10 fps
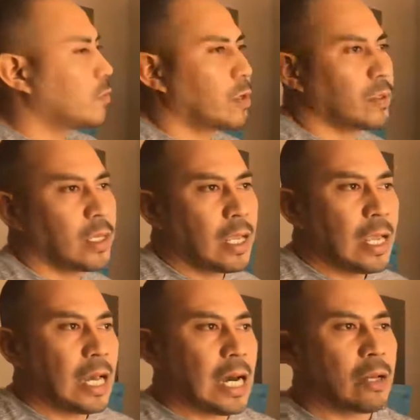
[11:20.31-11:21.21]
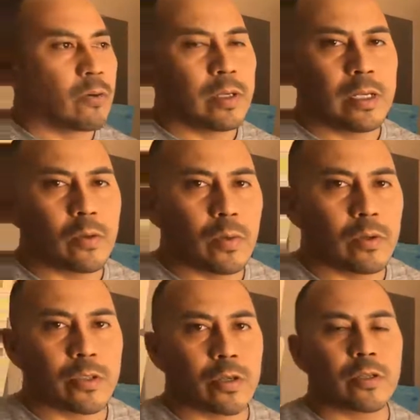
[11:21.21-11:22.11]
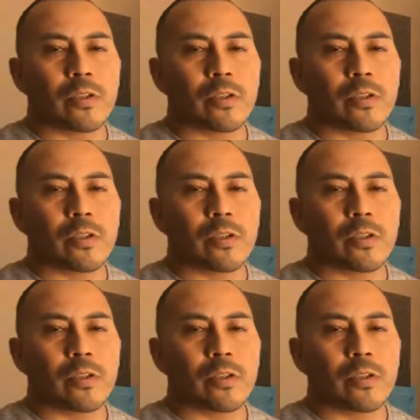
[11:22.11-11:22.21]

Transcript: Well, I don't need a realtor,